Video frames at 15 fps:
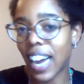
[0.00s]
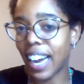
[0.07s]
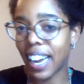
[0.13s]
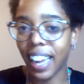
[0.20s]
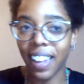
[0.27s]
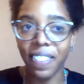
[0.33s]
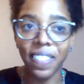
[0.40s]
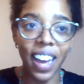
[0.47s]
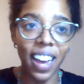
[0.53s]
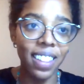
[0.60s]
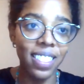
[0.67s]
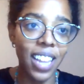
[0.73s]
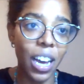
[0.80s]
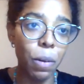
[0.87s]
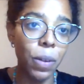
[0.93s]
jacket
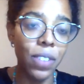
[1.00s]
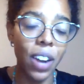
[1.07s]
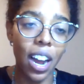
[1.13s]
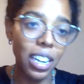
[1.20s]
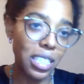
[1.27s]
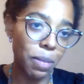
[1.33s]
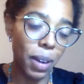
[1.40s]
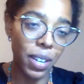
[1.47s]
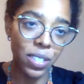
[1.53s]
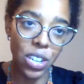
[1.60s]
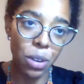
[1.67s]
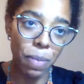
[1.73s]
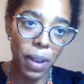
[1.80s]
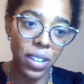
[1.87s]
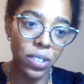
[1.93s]
that we've talked about
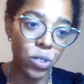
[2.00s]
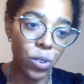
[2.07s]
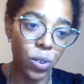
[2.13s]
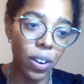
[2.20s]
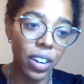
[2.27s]
so much,